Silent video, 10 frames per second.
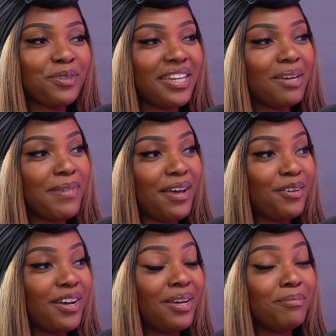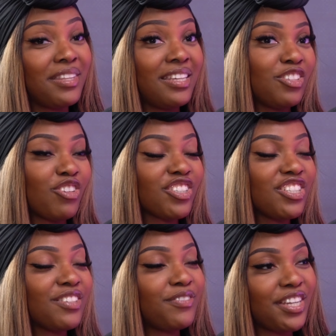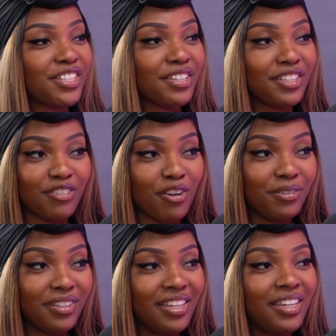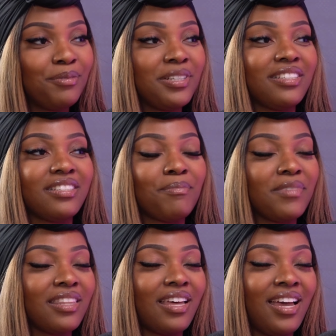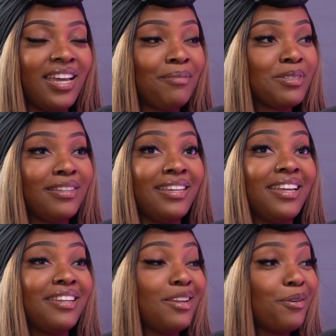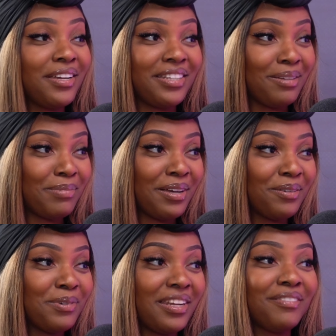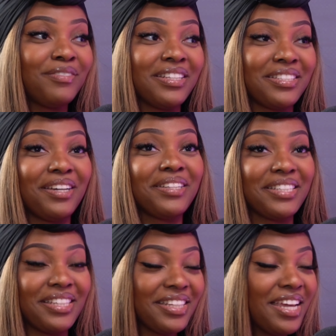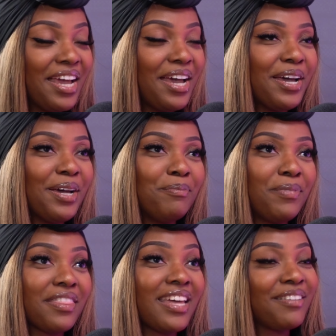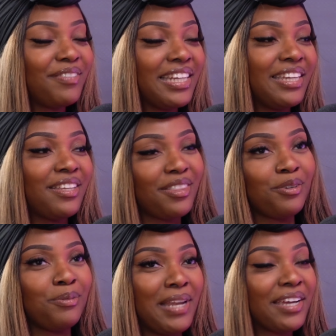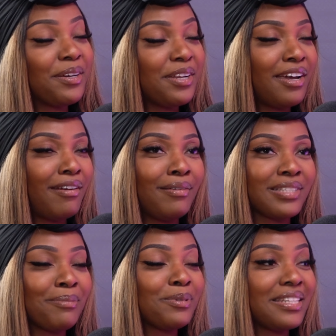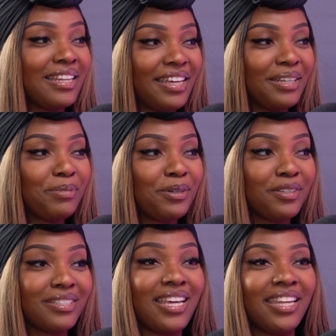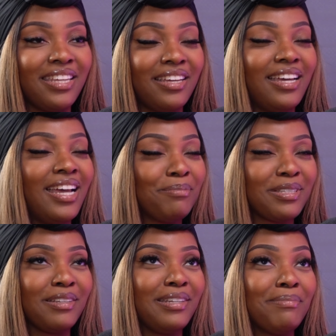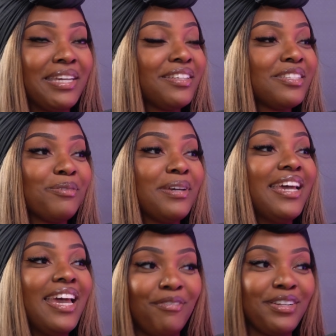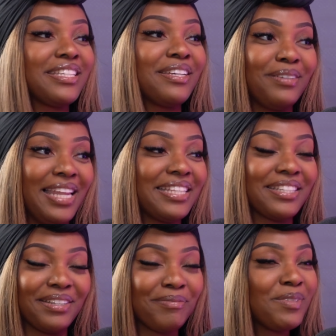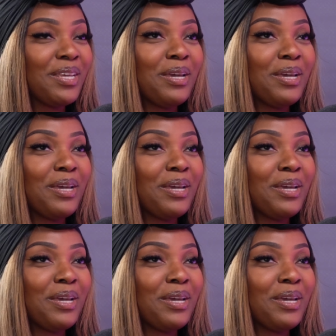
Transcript: be talking about the introduction to version control, which is something that I absolutely had no idea about when I first started. But thankfully, through Black Code Her, I was able to learn because Tanya absolutely made us do it every single lesson,